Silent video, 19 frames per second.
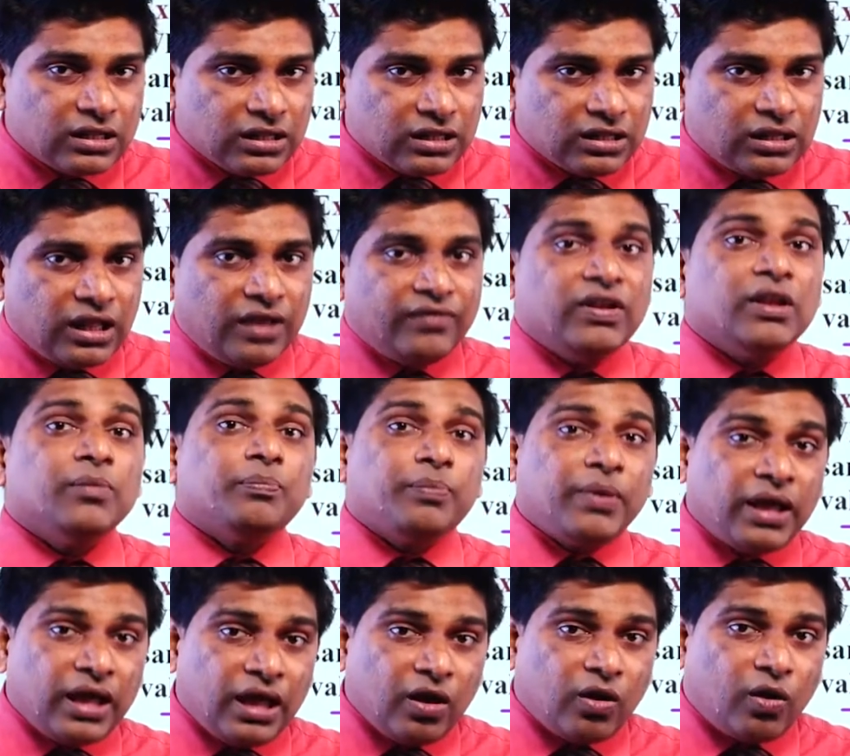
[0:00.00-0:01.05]

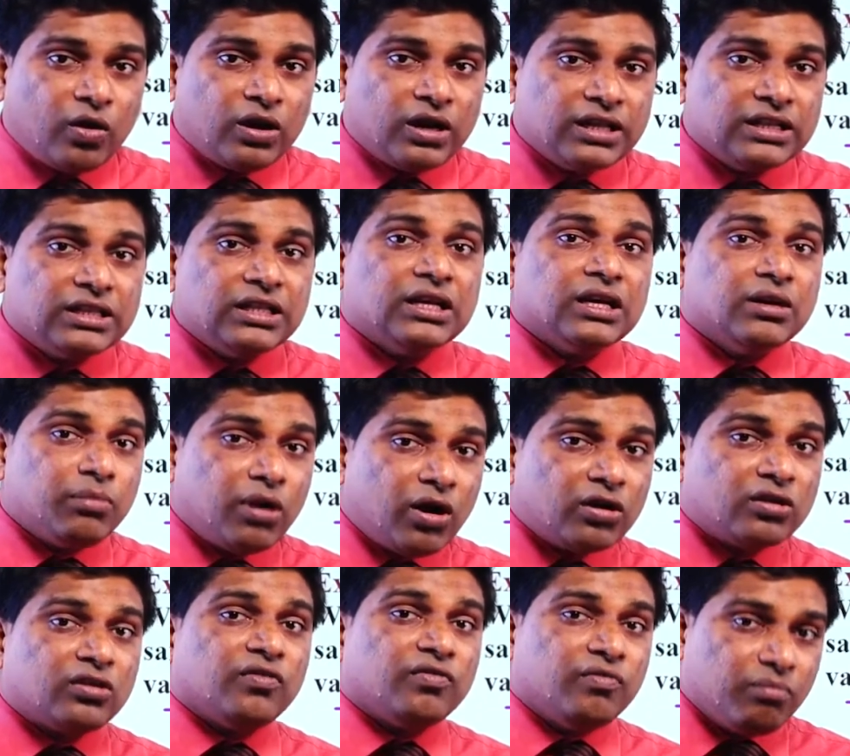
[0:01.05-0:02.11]
the
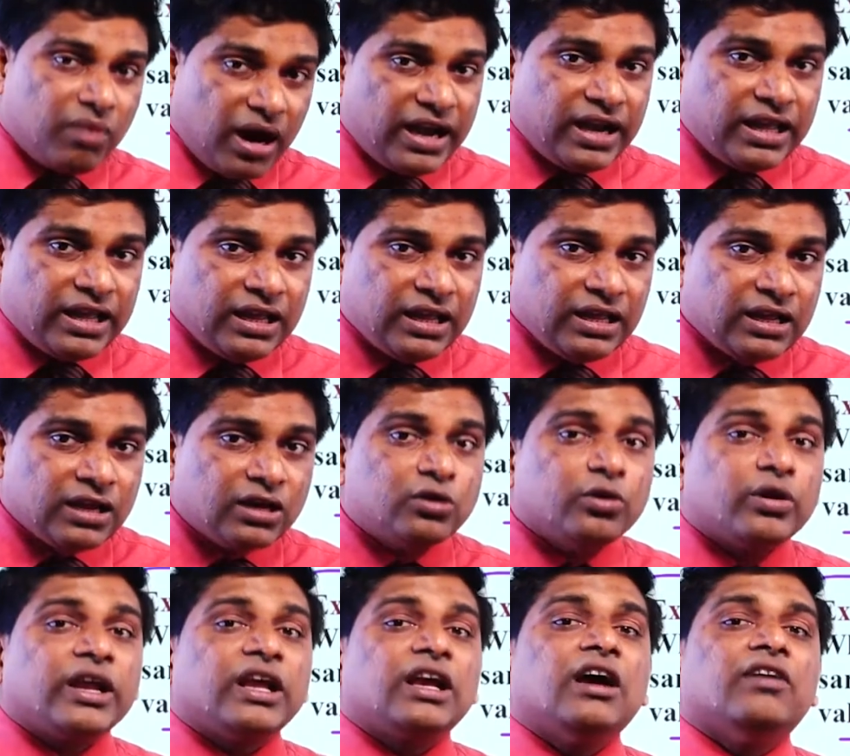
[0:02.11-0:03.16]
amount of money to
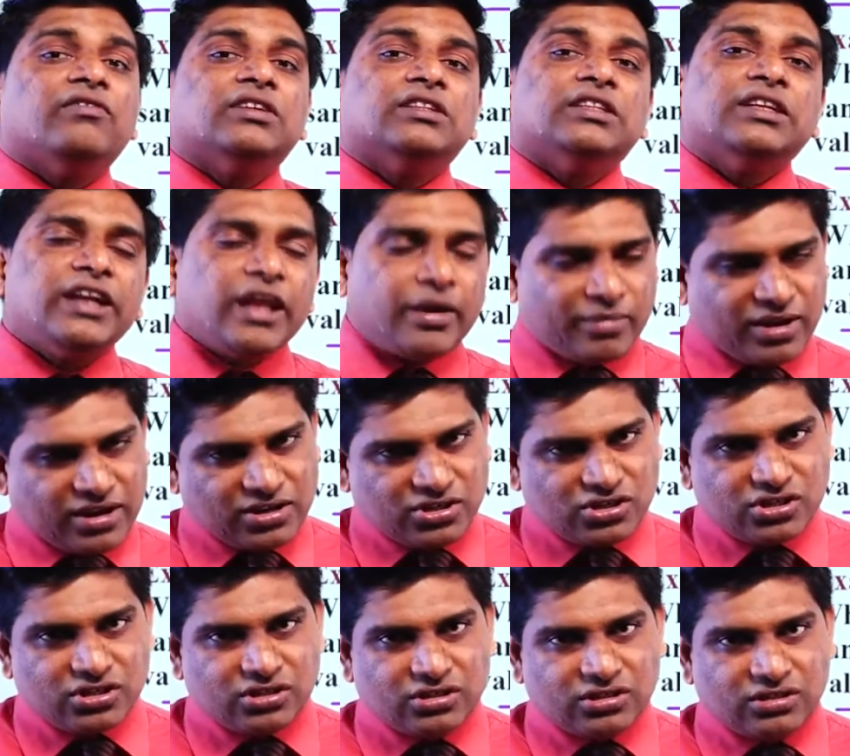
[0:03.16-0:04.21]
recover the
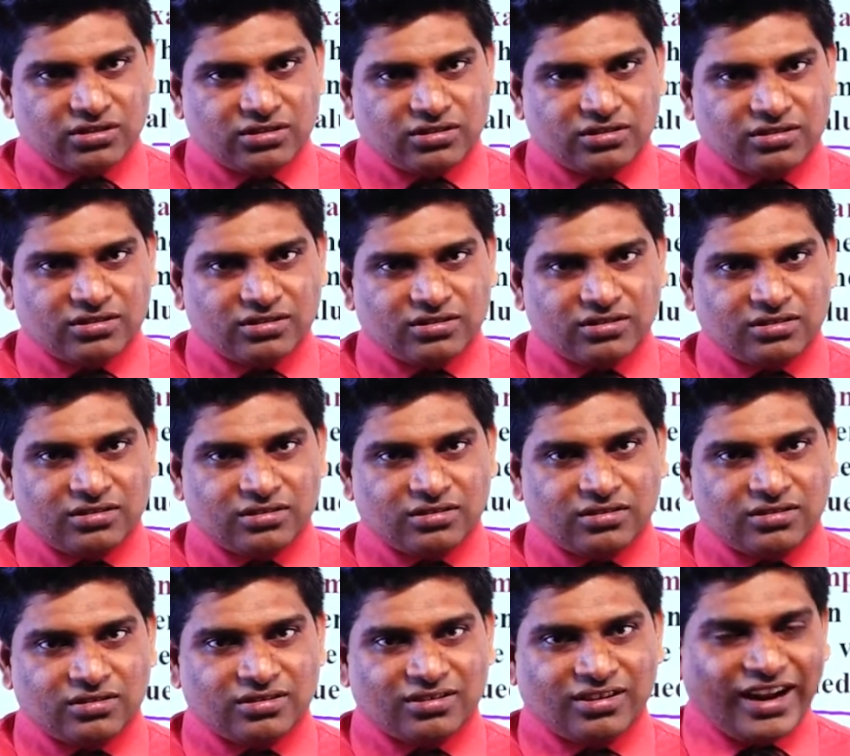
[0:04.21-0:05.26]
damage.
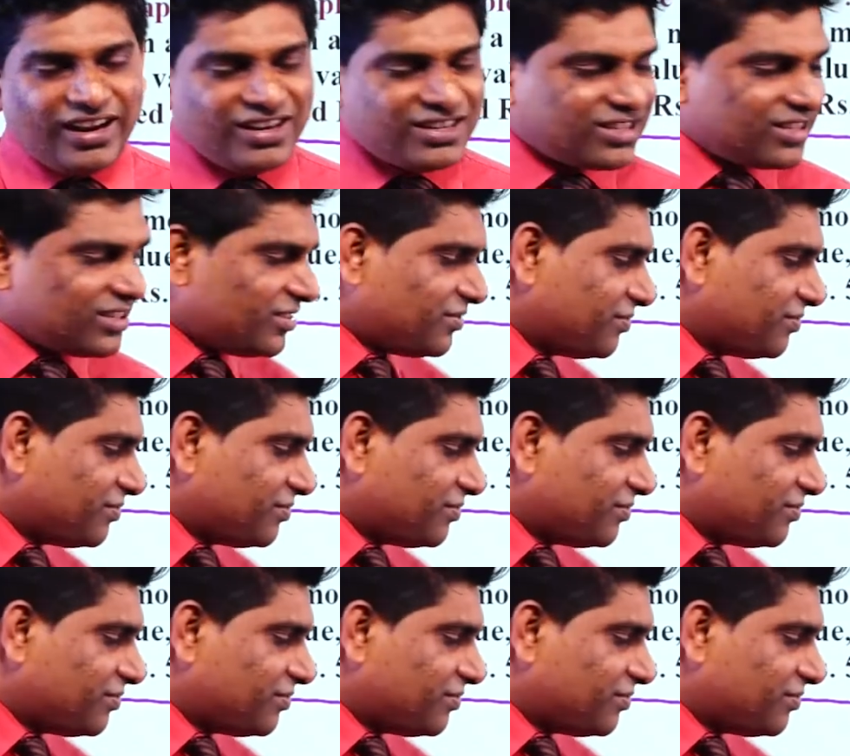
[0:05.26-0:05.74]
Right?